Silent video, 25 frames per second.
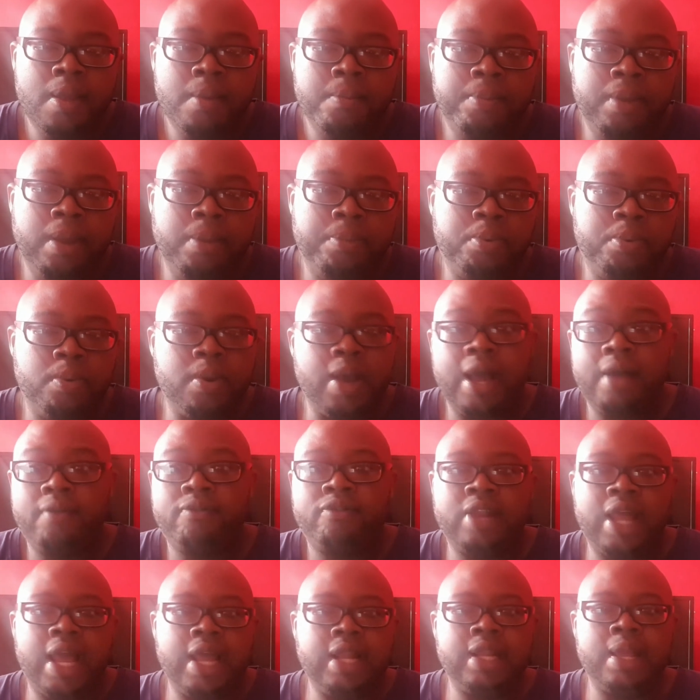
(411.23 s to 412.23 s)
people
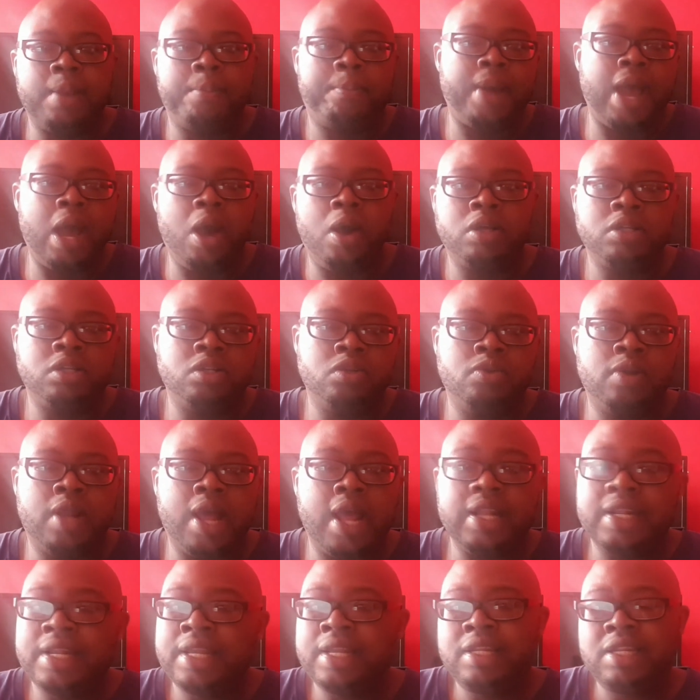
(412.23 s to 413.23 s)
have like their powers and all
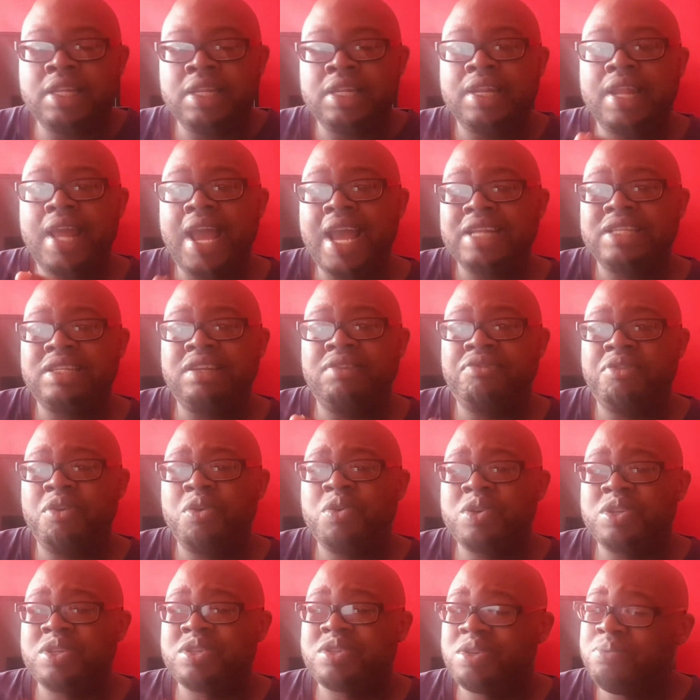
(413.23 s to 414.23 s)
that, they didn't actually
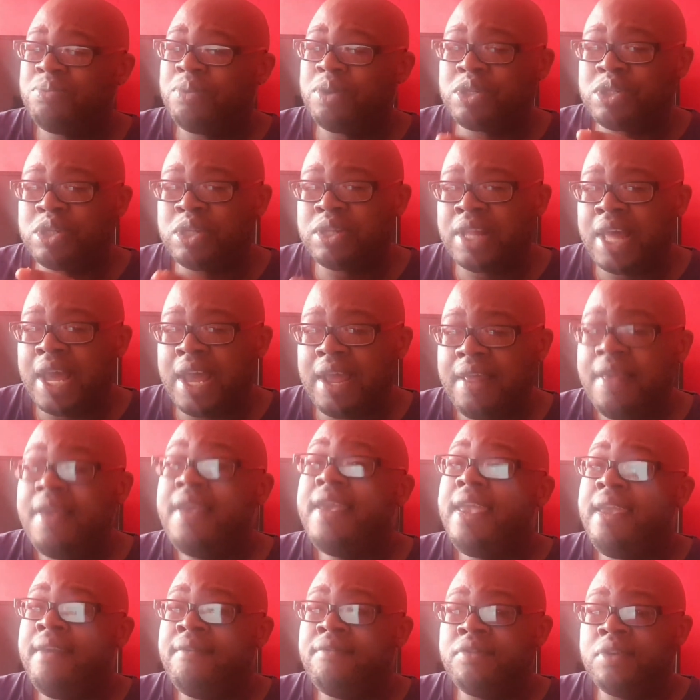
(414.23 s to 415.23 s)
focus too much on that,
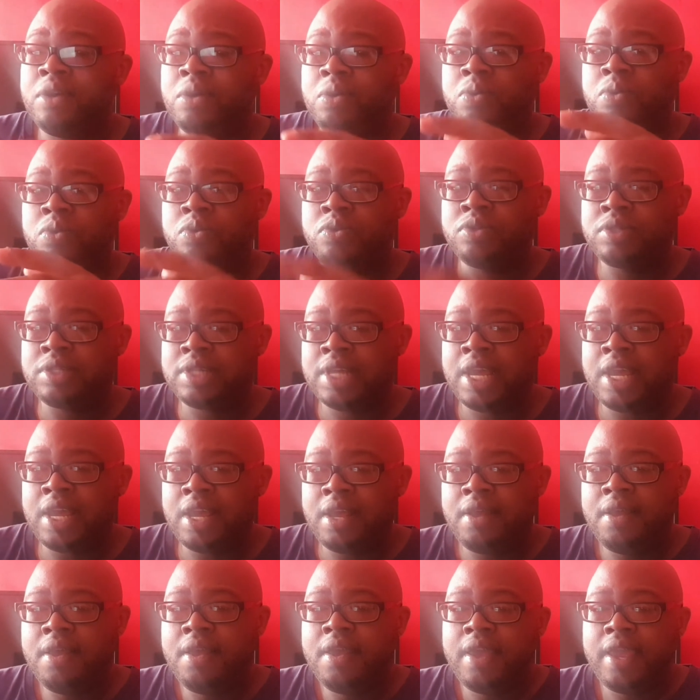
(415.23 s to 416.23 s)
even though it was there.
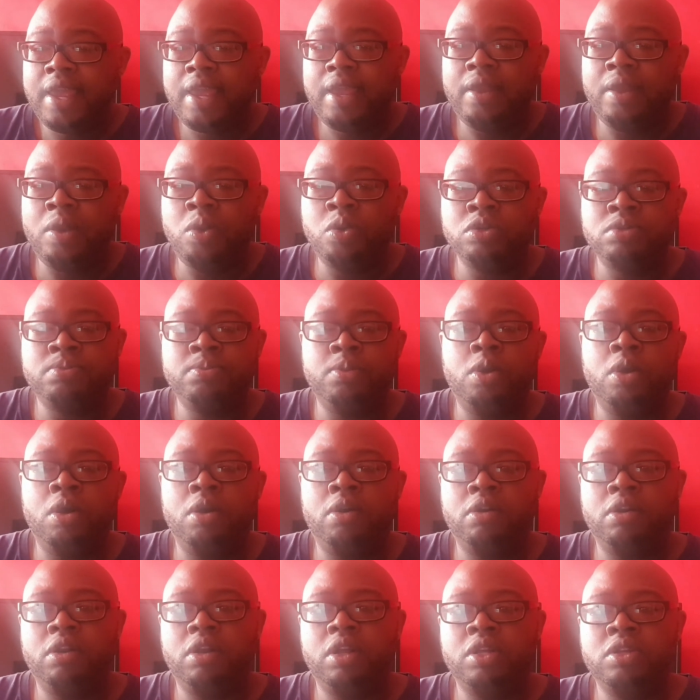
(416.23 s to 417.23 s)
It was
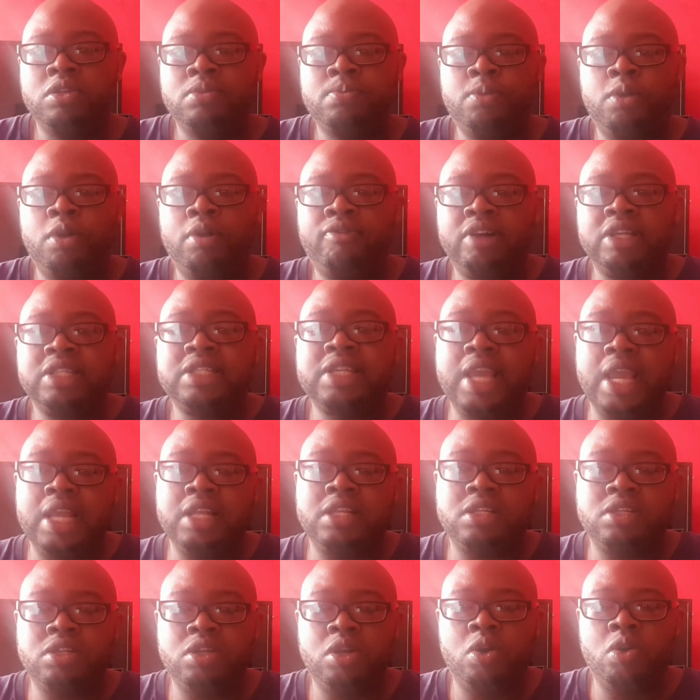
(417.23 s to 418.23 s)
more of us getting
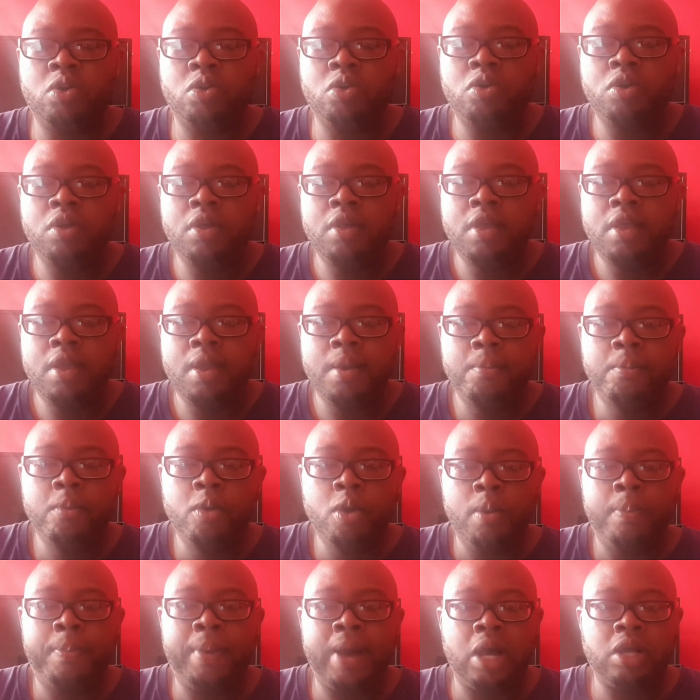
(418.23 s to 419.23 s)
to know
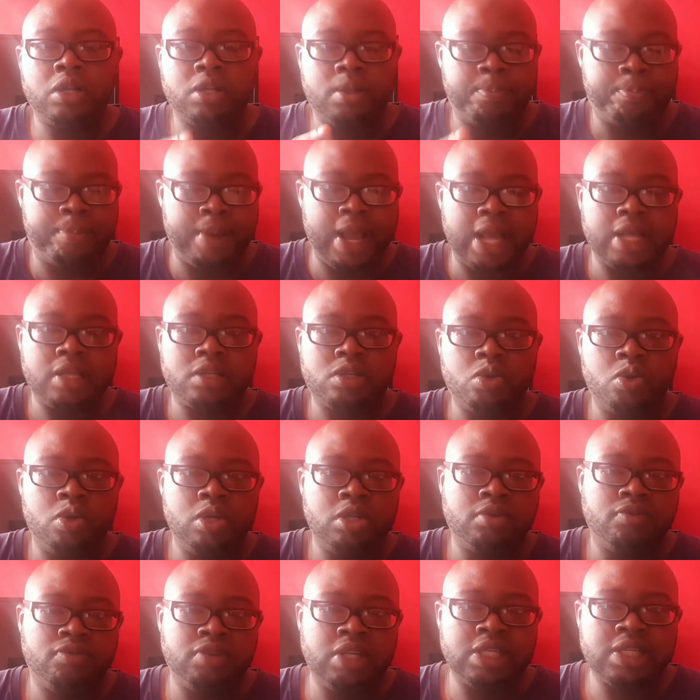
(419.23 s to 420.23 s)
more about the
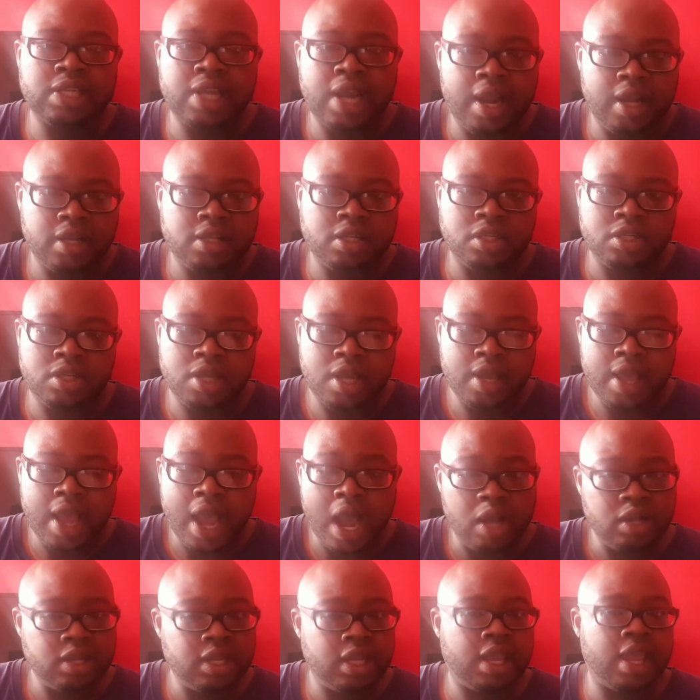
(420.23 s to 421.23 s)
backstories of these characters, how they